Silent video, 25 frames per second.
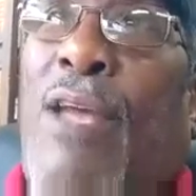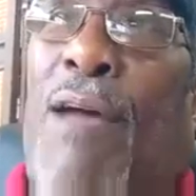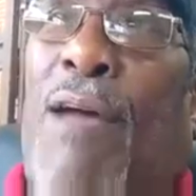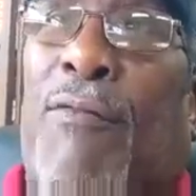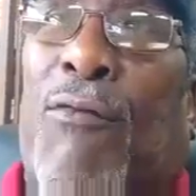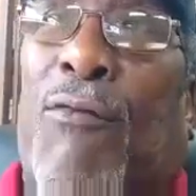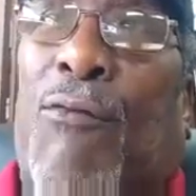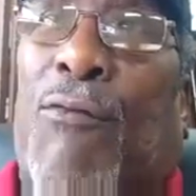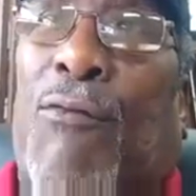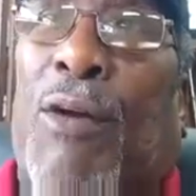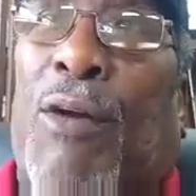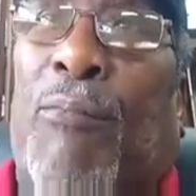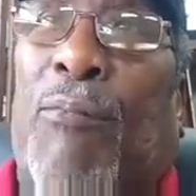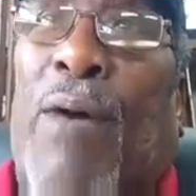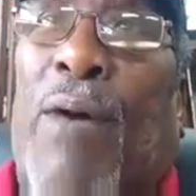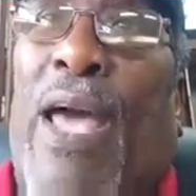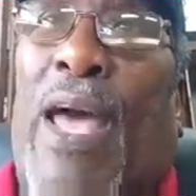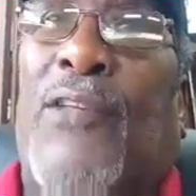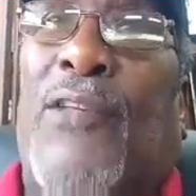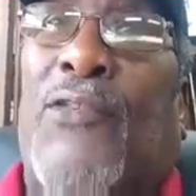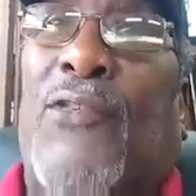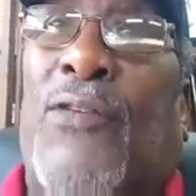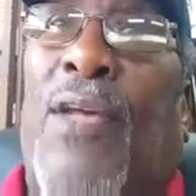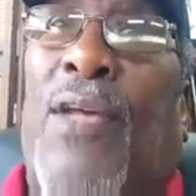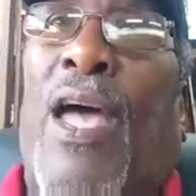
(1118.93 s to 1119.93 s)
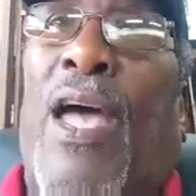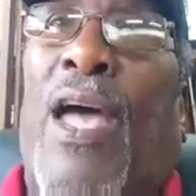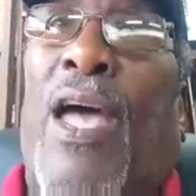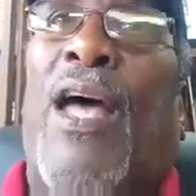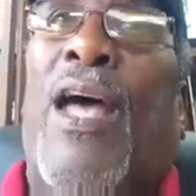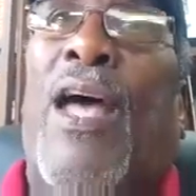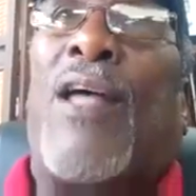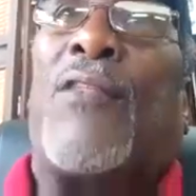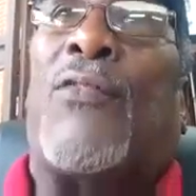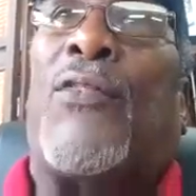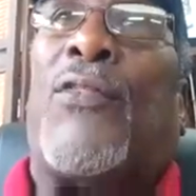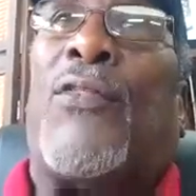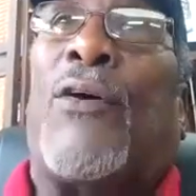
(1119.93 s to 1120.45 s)
You have to work past
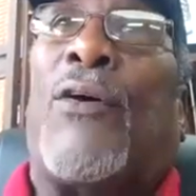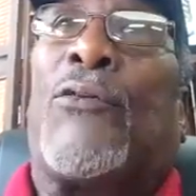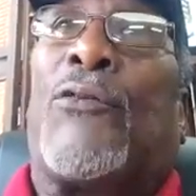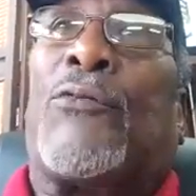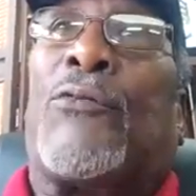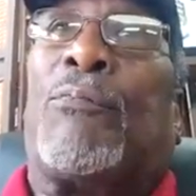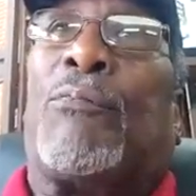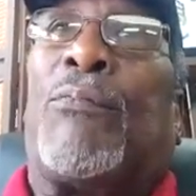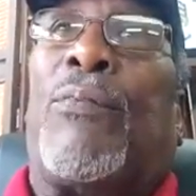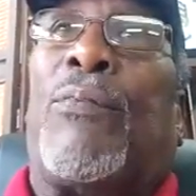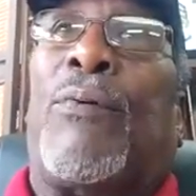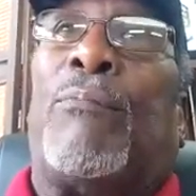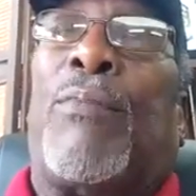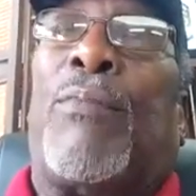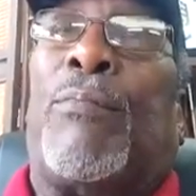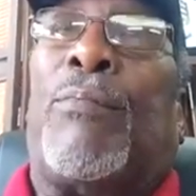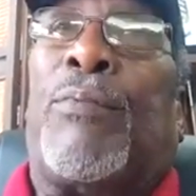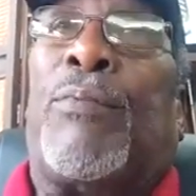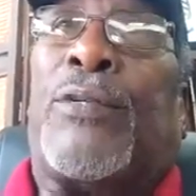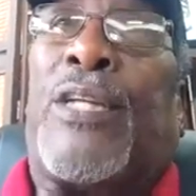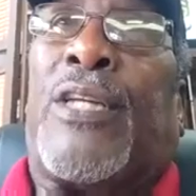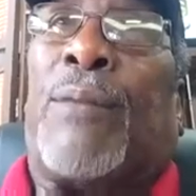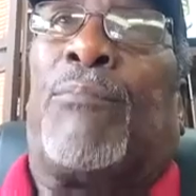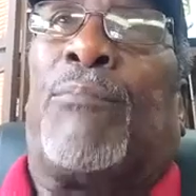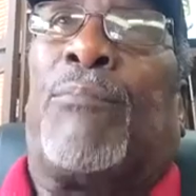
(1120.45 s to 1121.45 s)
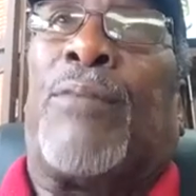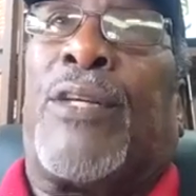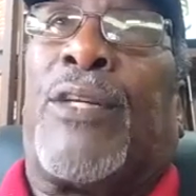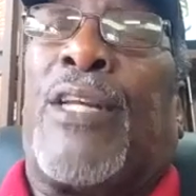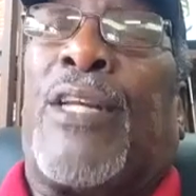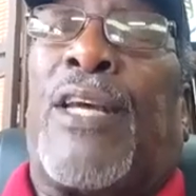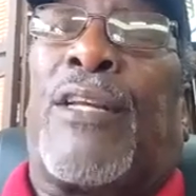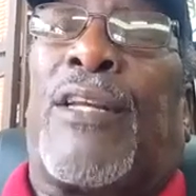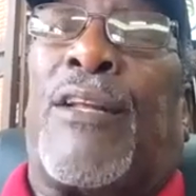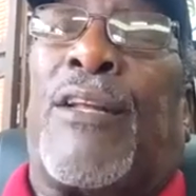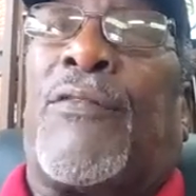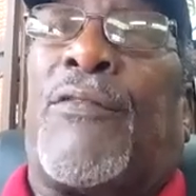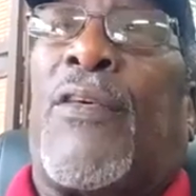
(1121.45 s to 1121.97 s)
those
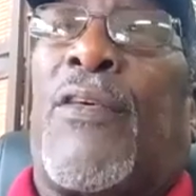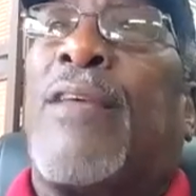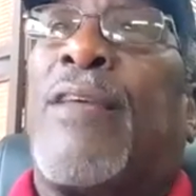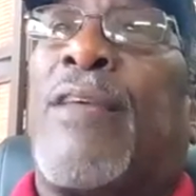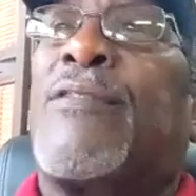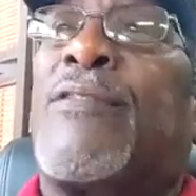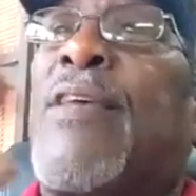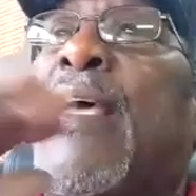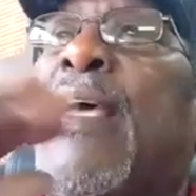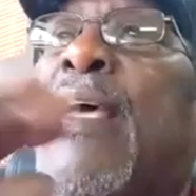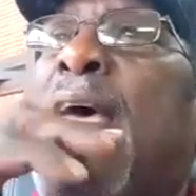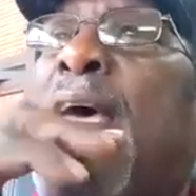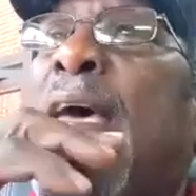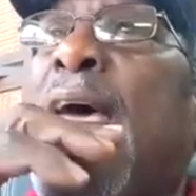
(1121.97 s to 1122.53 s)
particular things.